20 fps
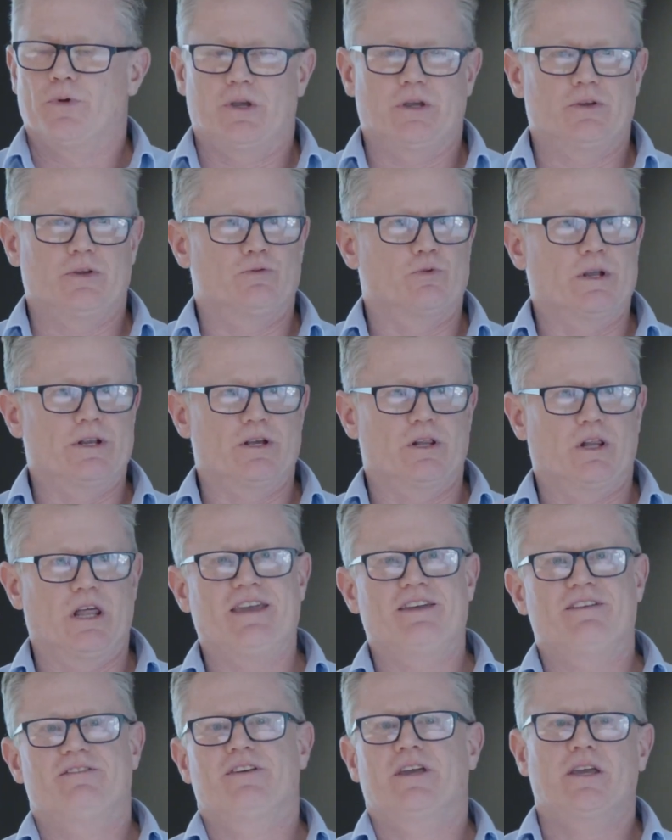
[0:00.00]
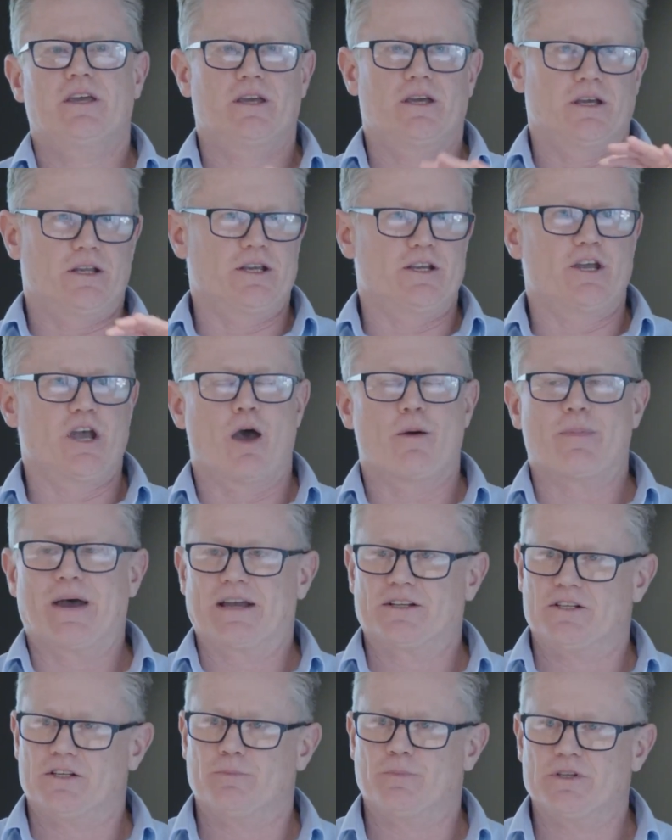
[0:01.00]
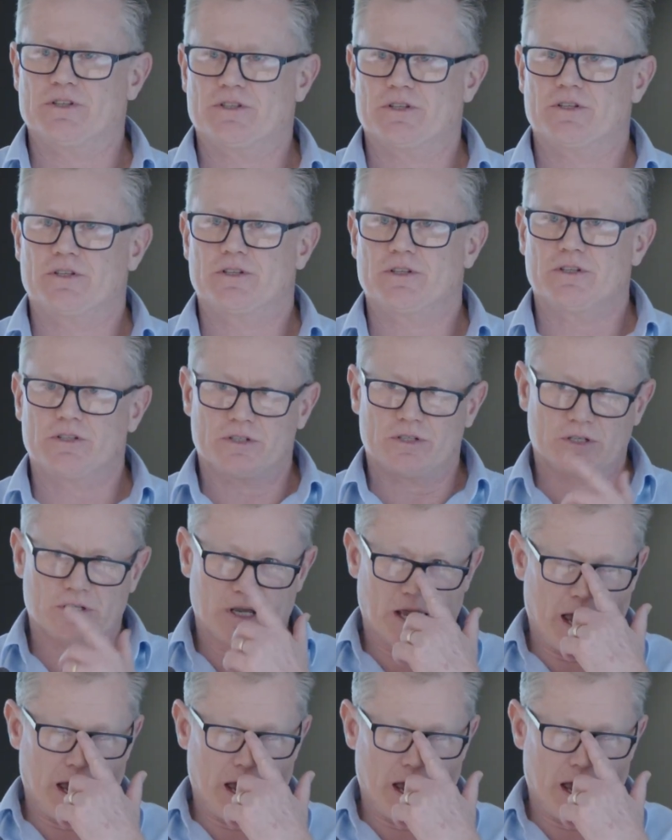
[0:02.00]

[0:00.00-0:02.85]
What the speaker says: is when you leave here and you go back to your businesses